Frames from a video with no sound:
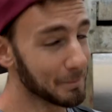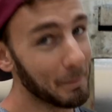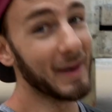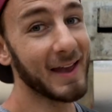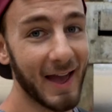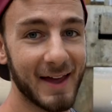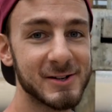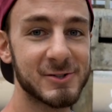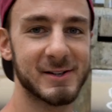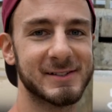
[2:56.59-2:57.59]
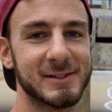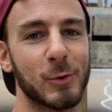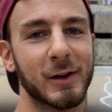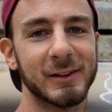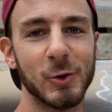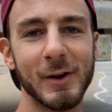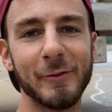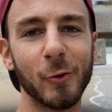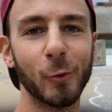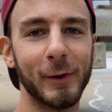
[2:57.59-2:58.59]
may end just as quickly, you
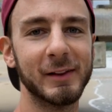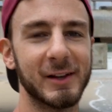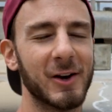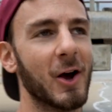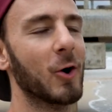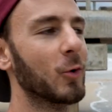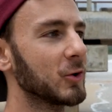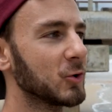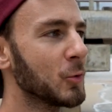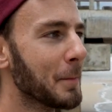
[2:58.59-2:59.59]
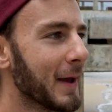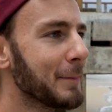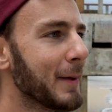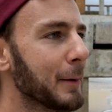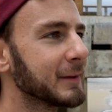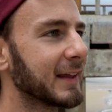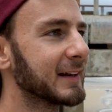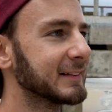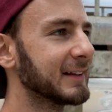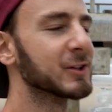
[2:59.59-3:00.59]
never really know. You may be able to get
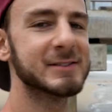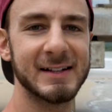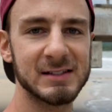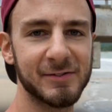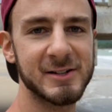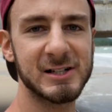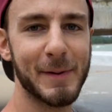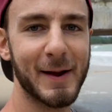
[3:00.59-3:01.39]
a little sense of it just